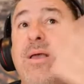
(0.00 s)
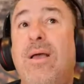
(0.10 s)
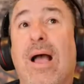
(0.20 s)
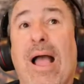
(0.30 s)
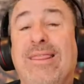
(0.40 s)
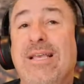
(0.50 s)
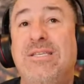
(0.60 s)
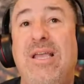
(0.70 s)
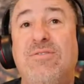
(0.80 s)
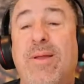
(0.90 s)
I think
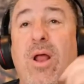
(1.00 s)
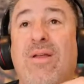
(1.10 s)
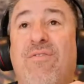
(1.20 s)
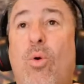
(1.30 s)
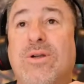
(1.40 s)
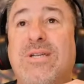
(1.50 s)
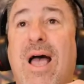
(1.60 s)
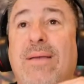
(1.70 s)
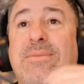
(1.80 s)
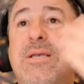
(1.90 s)
Steve's been on it four
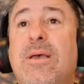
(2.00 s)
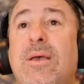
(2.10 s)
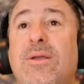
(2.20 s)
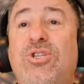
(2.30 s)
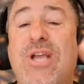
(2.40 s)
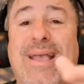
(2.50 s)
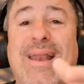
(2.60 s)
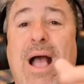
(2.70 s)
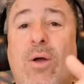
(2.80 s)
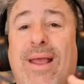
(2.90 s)
times. Check it
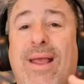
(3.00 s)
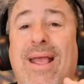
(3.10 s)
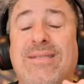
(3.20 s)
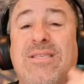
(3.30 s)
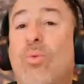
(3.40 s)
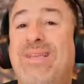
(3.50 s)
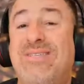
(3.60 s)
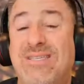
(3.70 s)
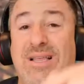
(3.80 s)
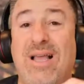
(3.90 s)
out. It's the
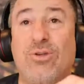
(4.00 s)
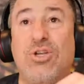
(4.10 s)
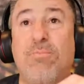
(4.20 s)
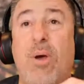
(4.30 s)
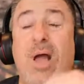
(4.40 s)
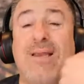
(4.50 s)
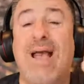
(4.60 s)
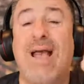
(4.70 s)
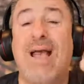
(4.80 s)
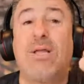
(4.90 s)
360 Electrician
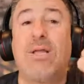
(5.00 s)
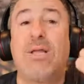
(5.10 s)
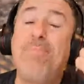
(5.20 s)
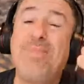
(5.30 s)
Podcast.